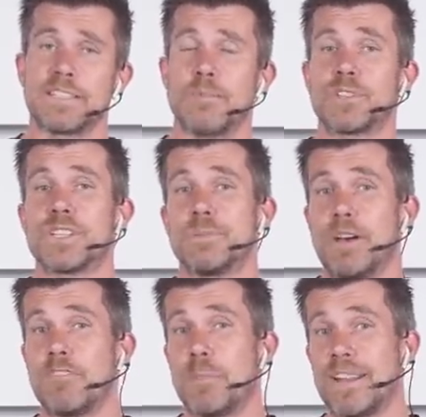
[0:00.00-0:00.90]
temperatures
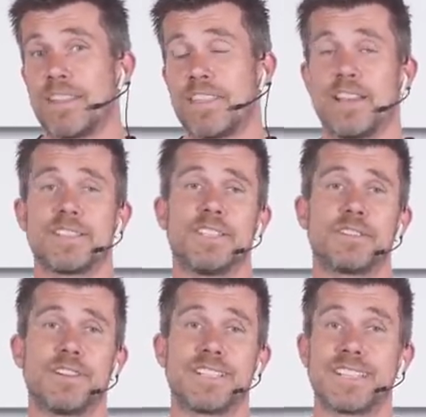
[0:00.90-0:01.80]
above about 1000
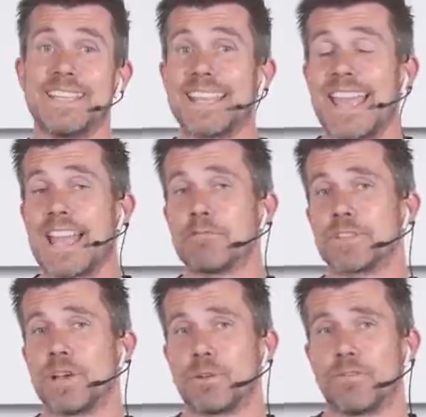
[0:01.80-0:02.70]
degrees C can
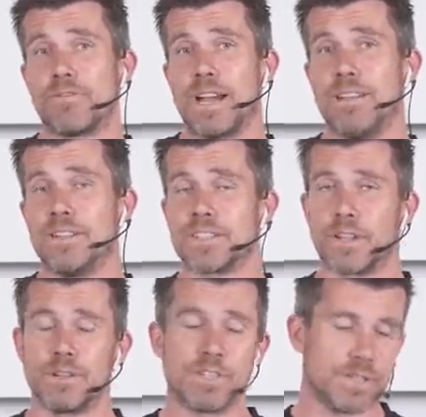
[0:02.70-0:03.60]
result in failures,
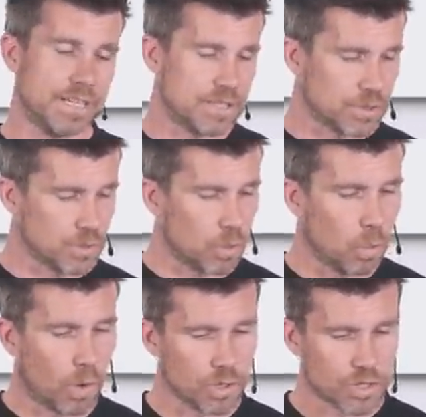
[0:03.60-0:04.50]
so you do need to
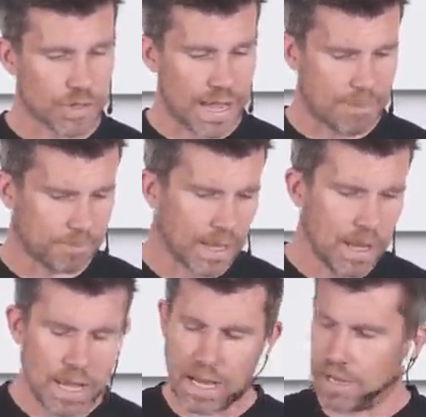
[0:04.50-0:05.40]
watch that.
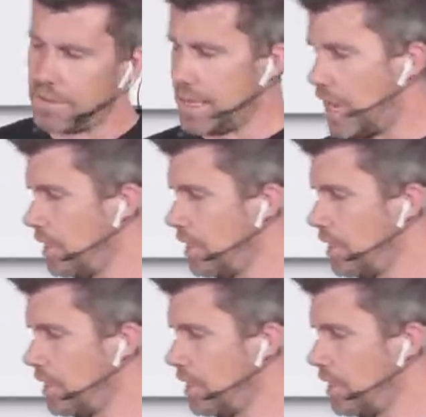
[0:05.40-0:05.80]
The